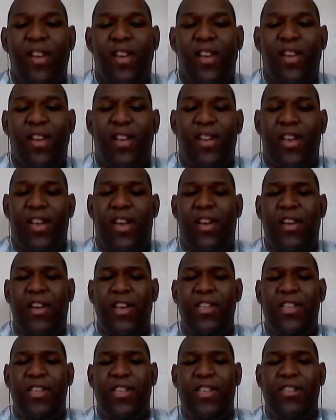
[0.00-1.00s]
Right. How
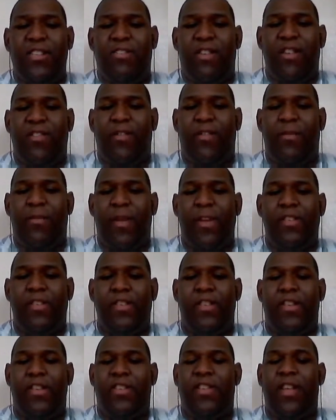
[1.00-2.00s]
they did the
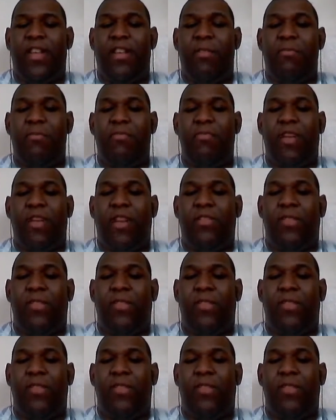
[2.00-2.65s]
transformation, the Sailor Moon-like